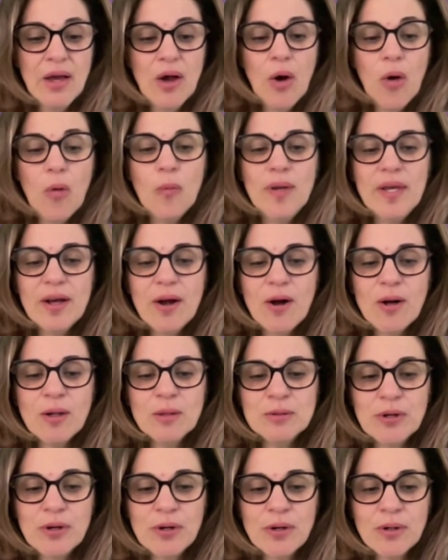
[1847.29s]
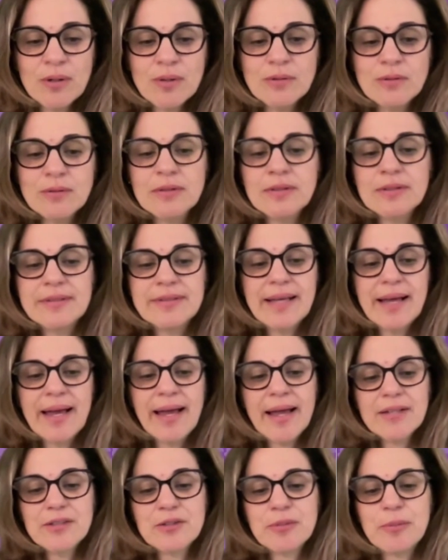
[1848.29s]
We all know
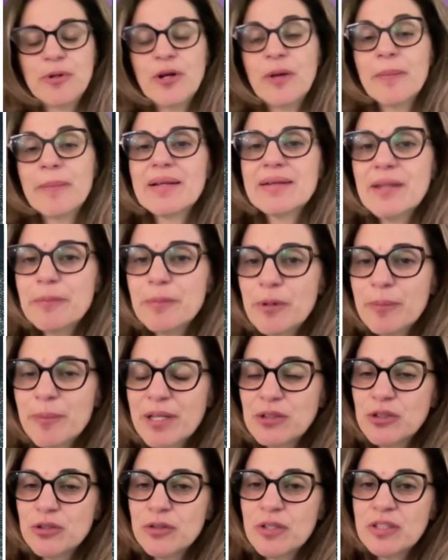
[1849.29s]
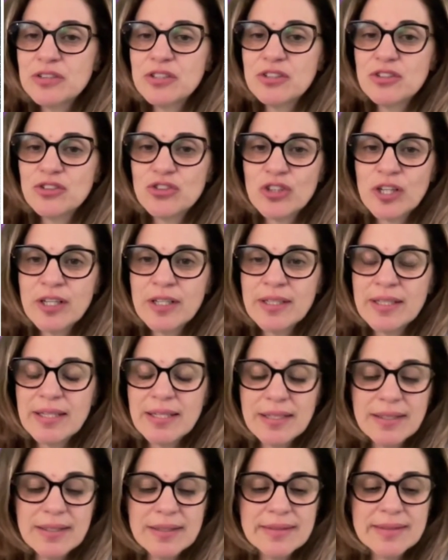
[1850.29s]
that the prematurity
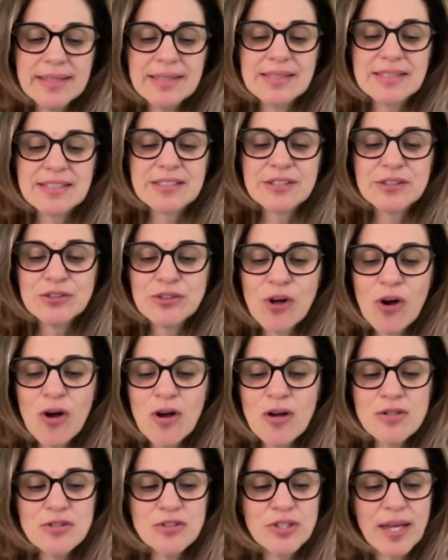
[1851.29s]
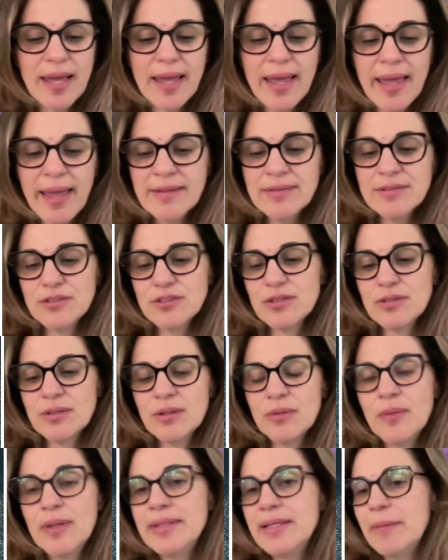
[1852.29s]
journey does not end
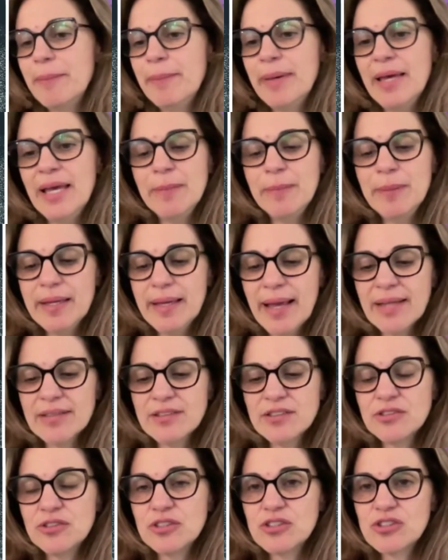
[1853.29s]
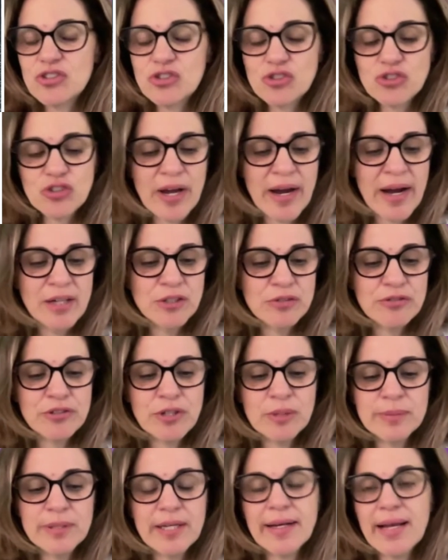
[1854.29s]
when the baby gets discharged
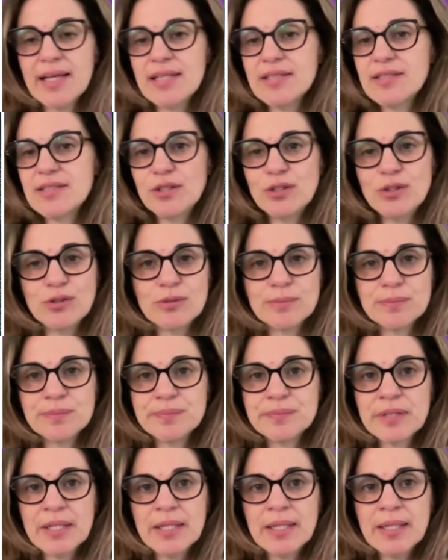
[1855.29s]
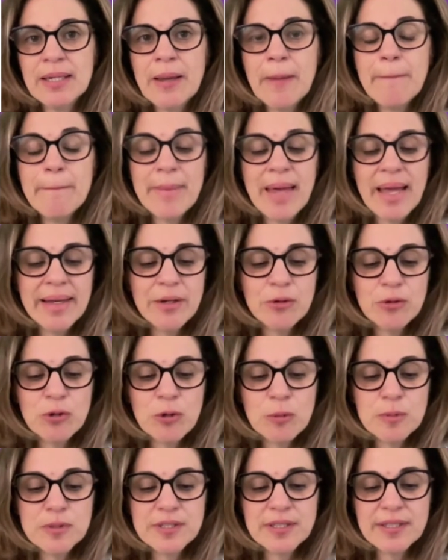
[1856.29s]
from the NICU. Many
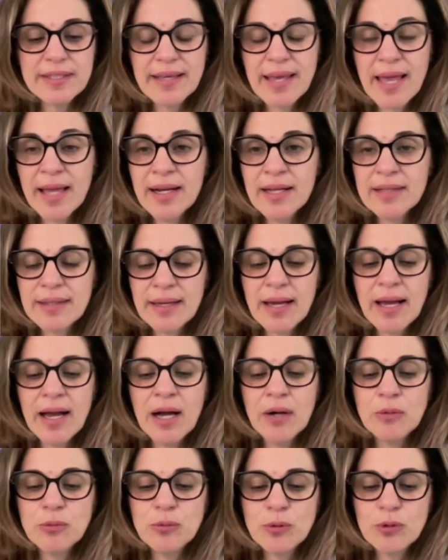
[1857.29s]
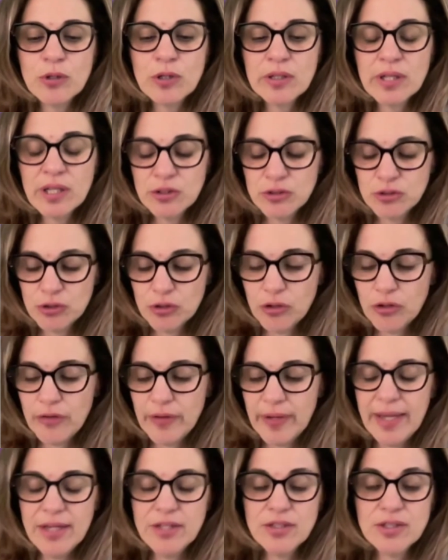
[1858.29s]
groups in Canada are working to
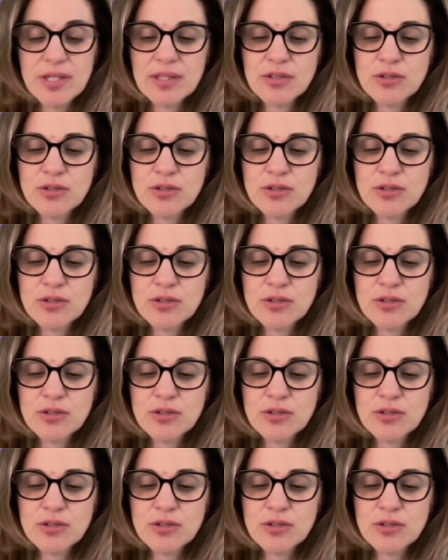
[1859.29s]
create a